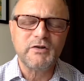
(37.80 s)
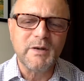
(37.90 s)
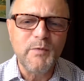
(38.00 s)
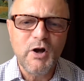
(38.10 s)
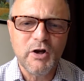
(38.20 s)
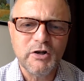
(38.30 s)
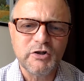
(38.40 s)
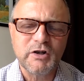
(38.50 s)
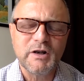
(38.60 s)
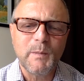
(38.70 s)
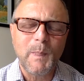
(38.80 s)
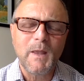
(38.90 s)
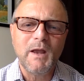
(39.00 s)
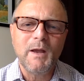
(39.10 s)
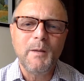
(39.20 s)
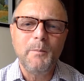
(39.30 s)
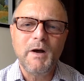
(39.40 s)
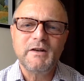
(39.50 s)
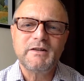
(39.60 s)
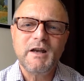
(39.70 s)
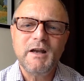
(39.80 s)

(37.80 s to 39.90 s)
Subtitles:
emerged. But